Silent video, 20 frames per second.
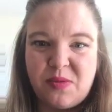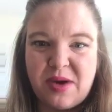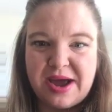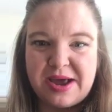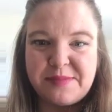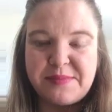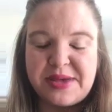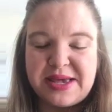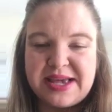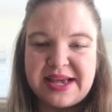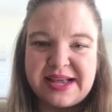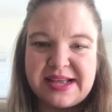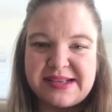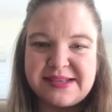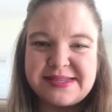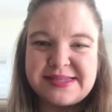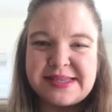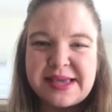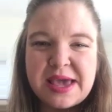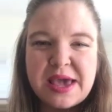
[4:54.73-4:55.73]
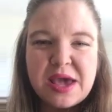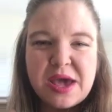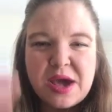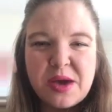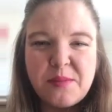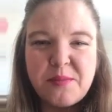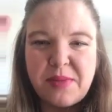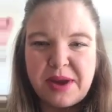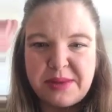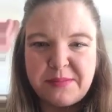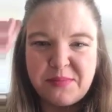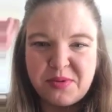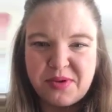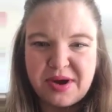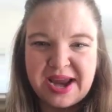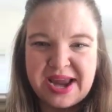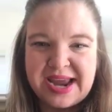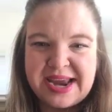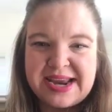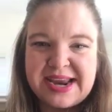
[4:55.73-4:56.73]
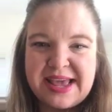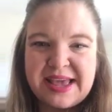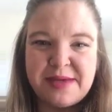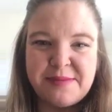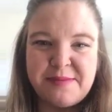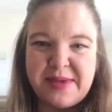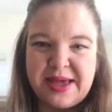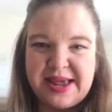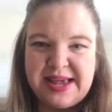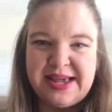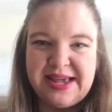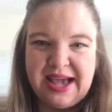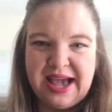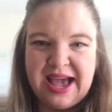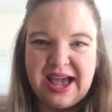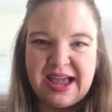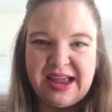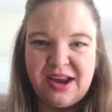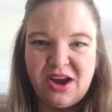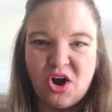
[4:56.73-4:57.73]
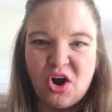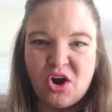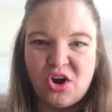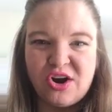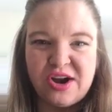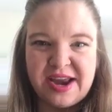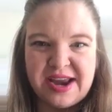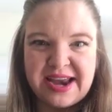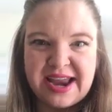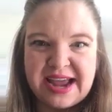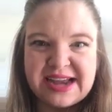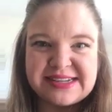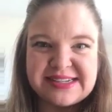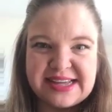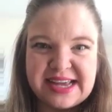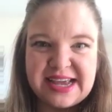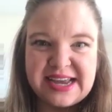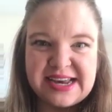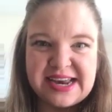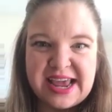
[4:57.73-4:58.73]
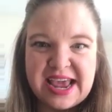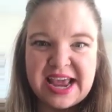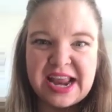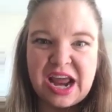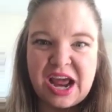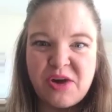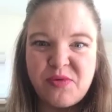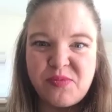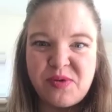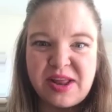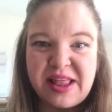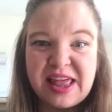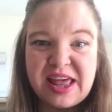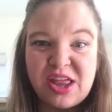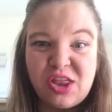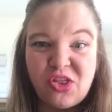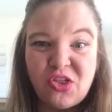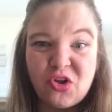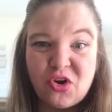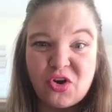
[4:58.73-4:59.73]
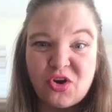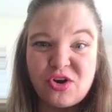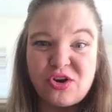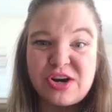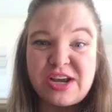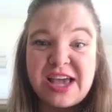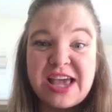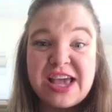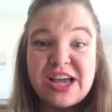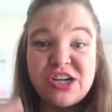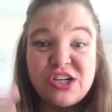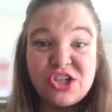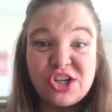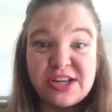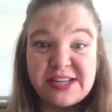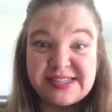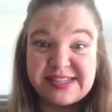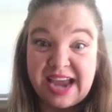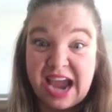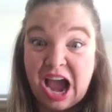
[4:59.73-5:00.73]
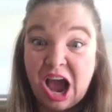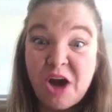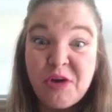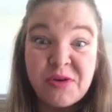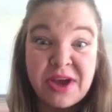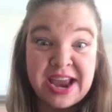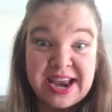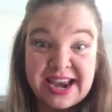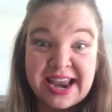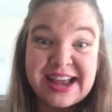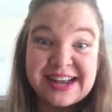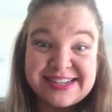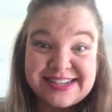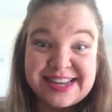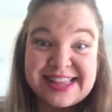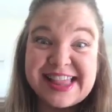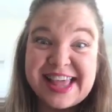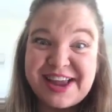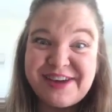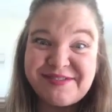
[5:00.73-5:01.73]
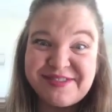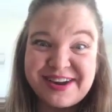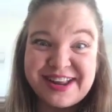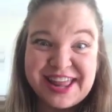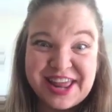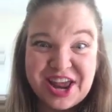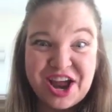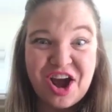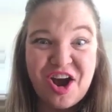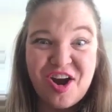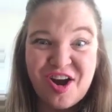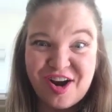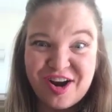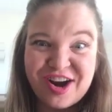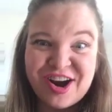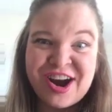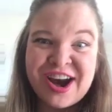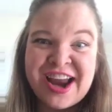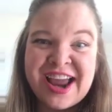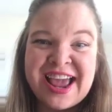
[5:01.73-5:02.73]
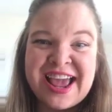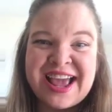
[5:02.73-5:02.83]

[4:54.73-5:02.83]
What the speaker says: Why? Because my brain and my gut are connected, and I really learned just how connected they really are.